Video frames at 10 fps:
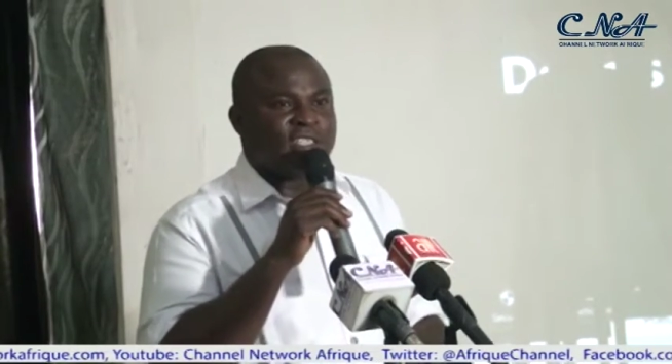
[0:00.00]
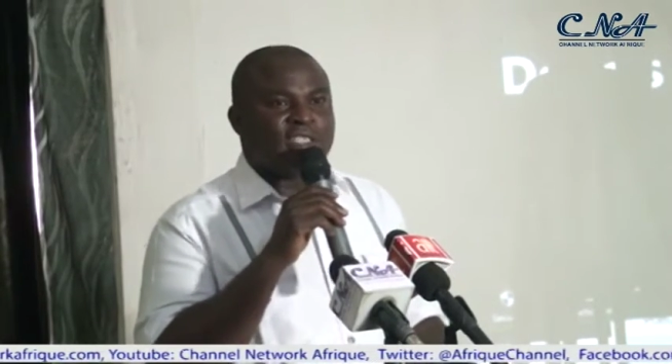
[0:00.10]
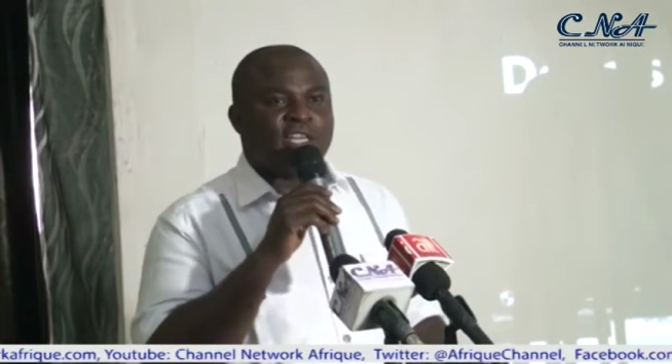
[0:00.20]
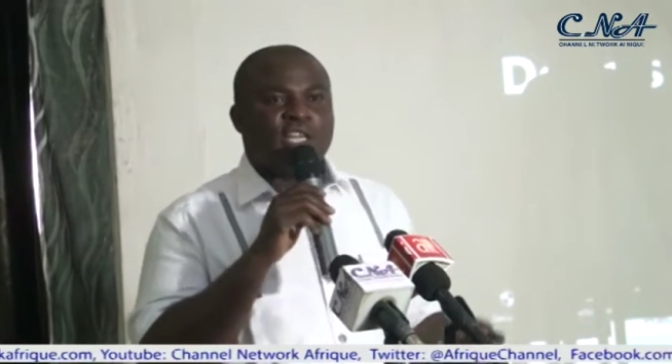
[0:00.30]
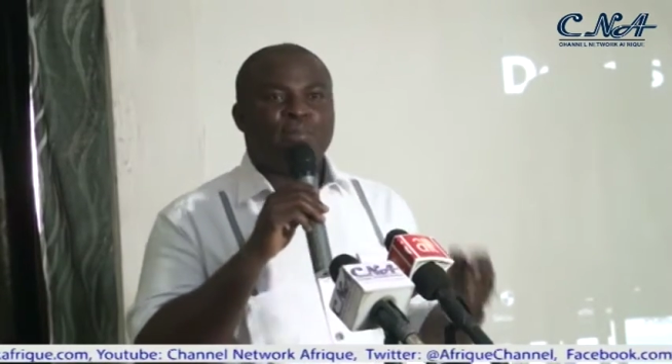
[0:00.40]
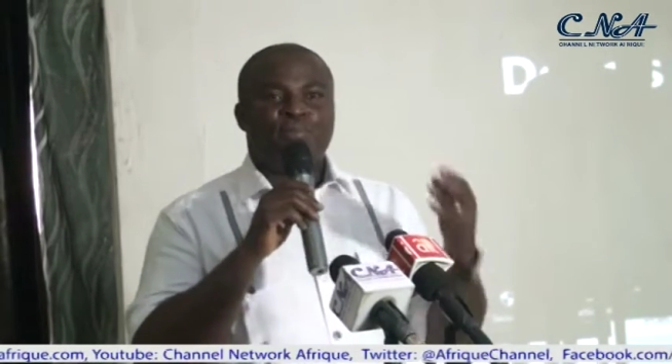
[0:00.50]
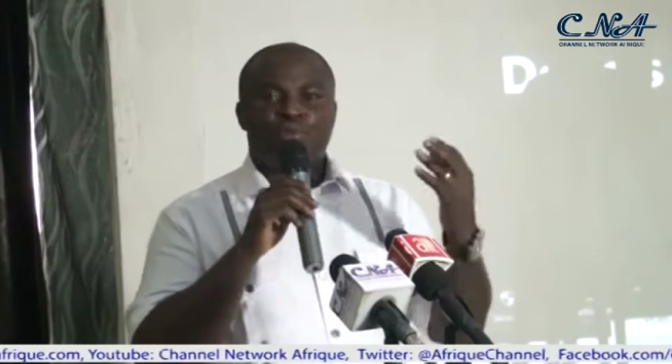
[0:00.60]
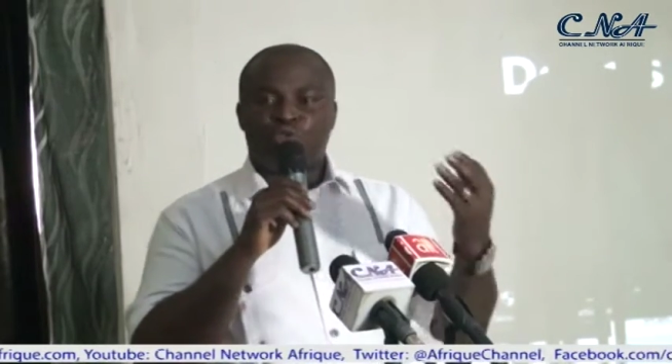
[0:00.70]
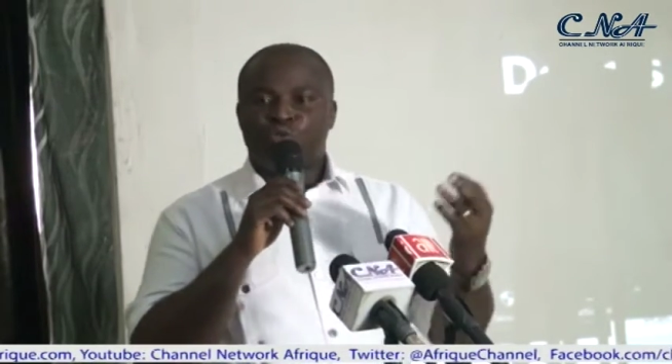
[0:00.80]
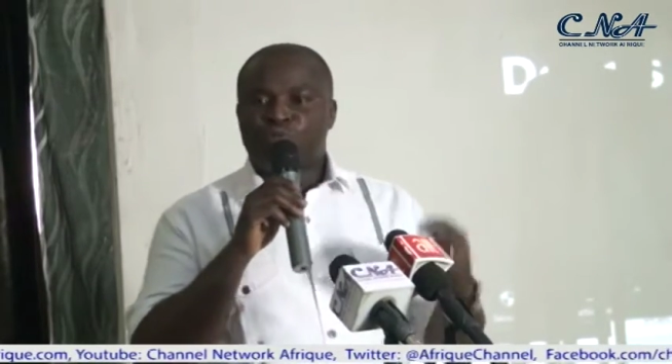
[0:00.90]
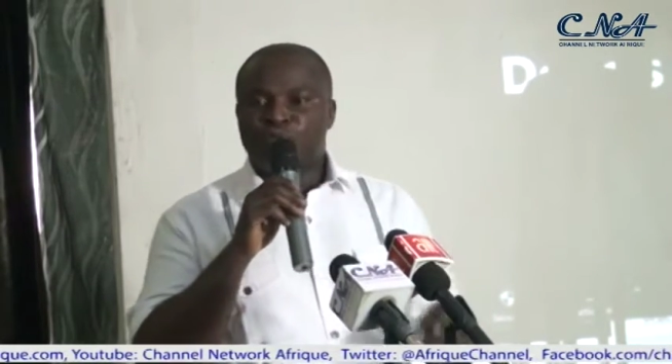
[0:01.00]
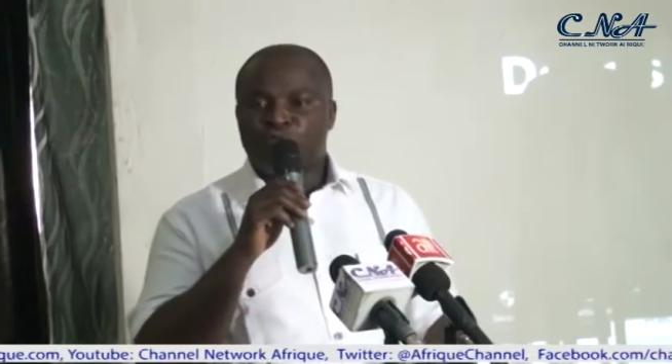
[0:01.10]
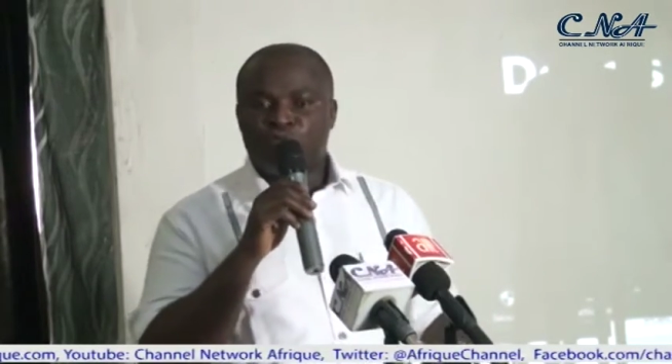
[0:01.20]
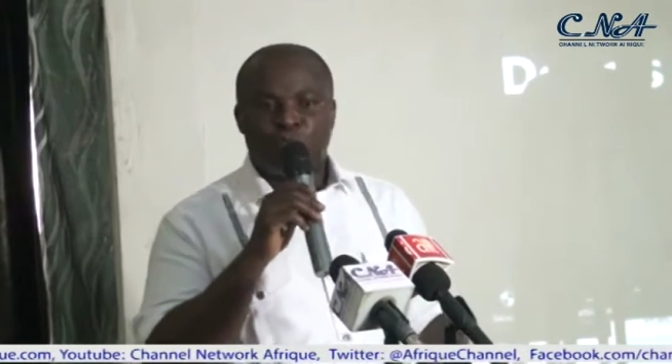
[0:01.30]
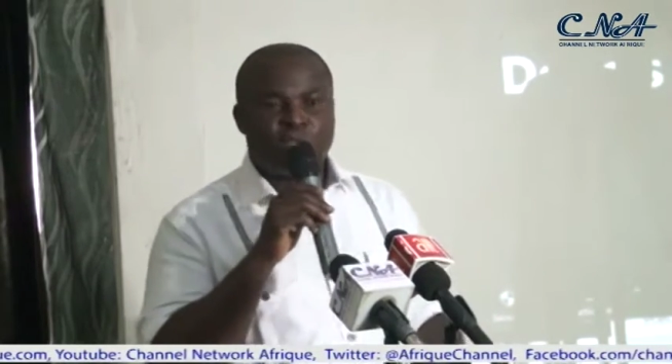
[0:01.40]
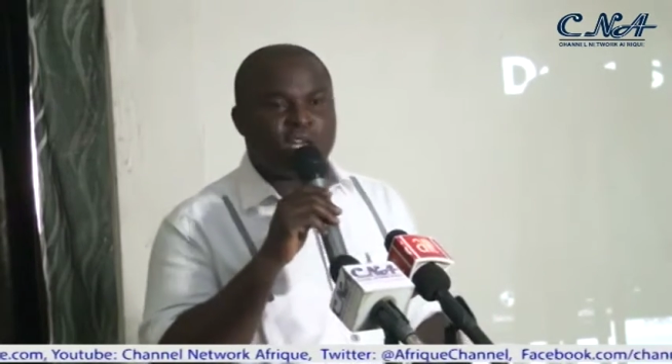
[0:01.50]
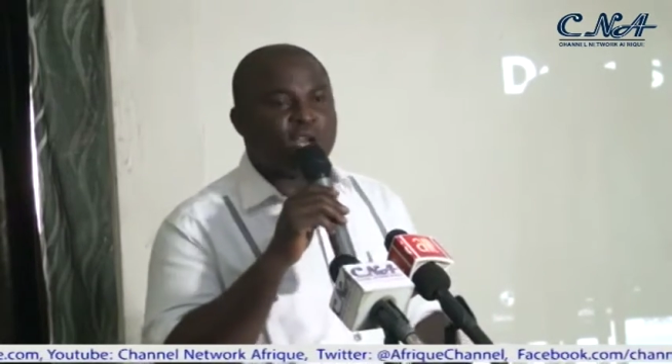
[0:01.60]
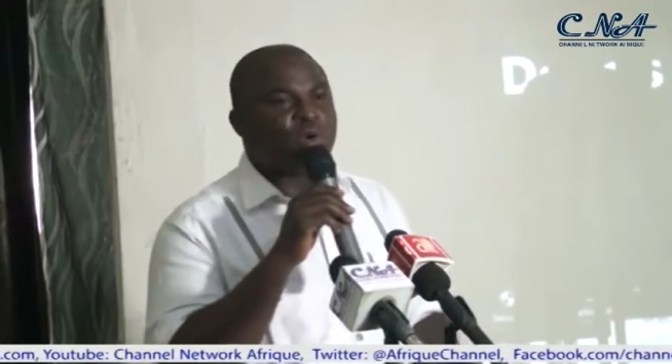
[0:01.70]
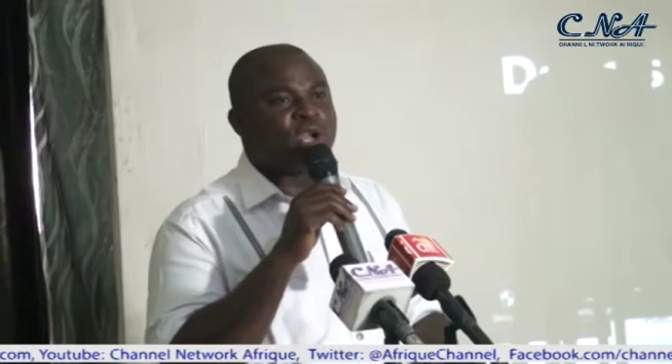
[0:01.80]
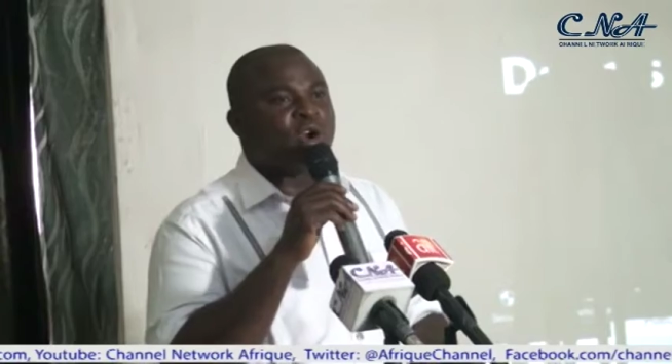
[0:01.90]
is the input you bring from here
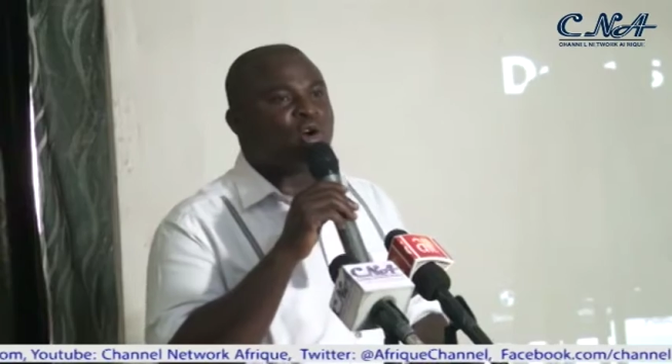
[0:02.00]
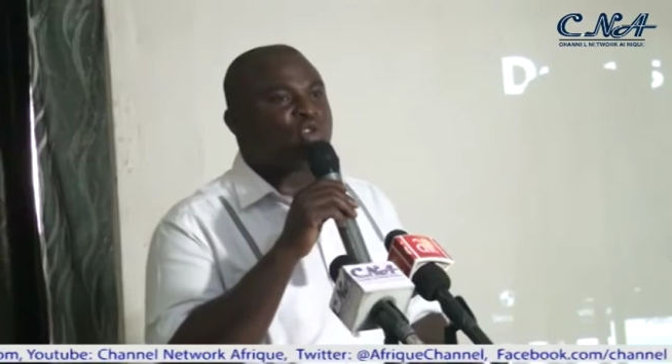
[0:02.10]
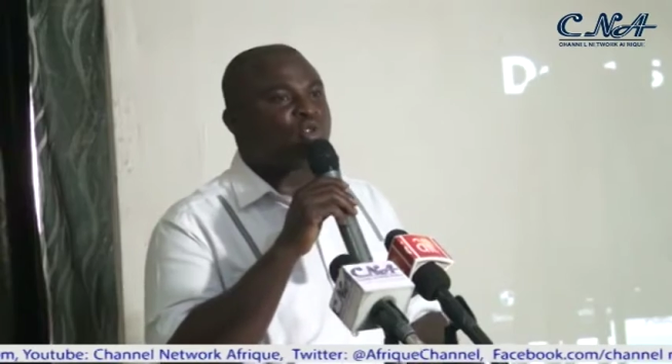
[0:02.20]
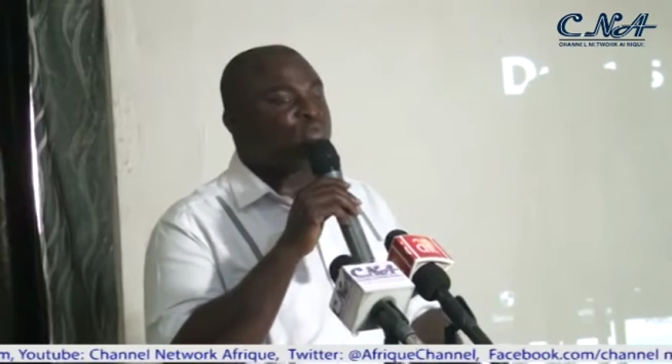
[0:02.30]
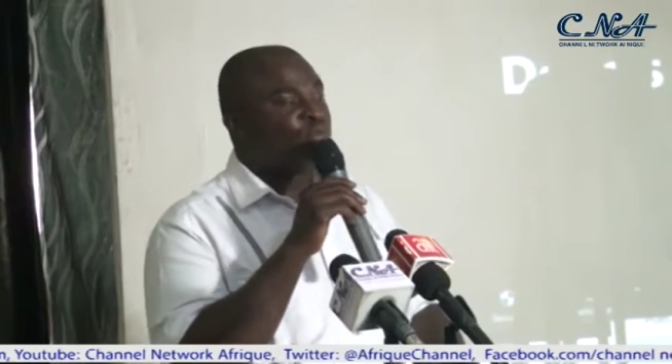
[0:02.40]
that we can also